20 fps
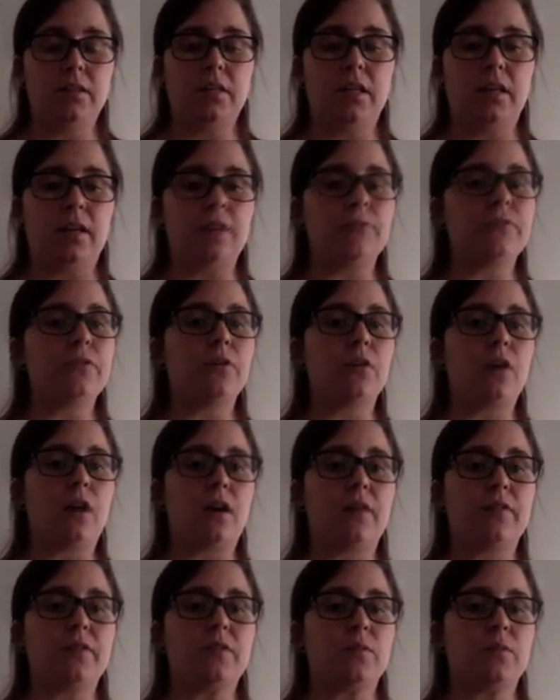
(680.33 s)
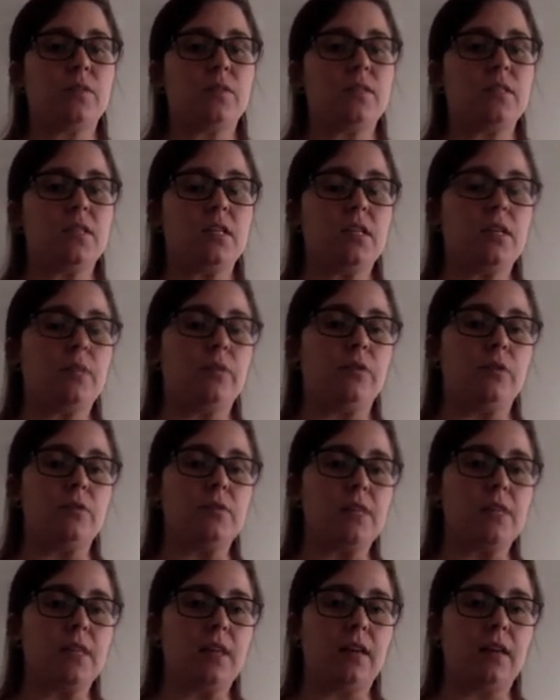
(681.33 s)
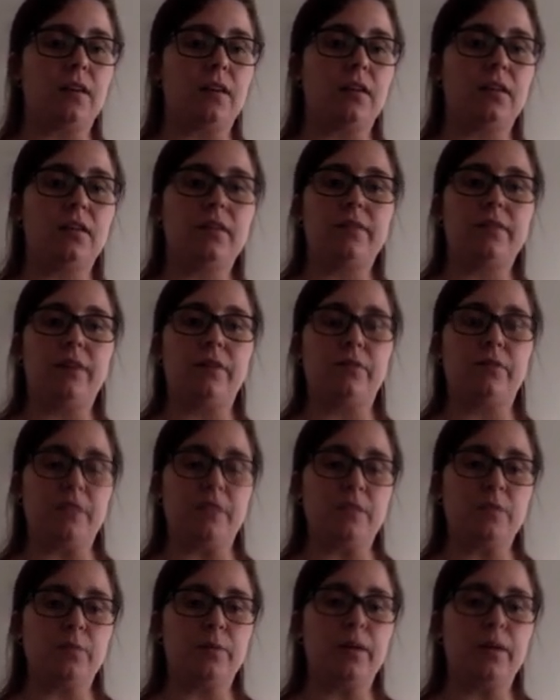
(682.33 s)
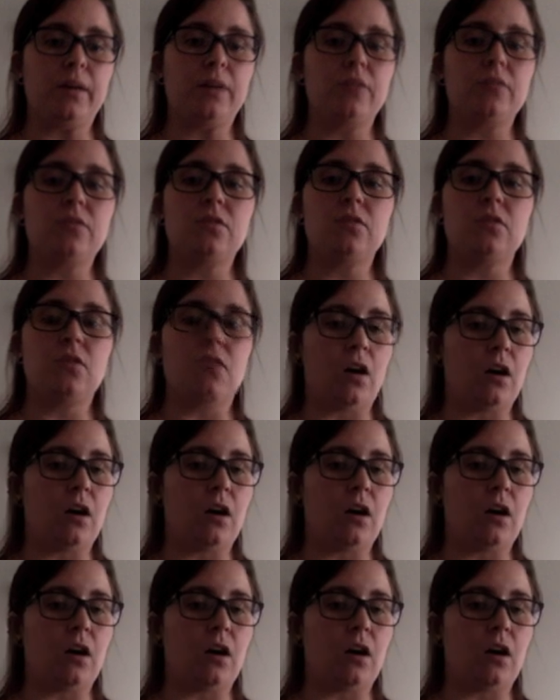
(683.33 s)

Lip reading: if your office wants to keep using N95 respirators,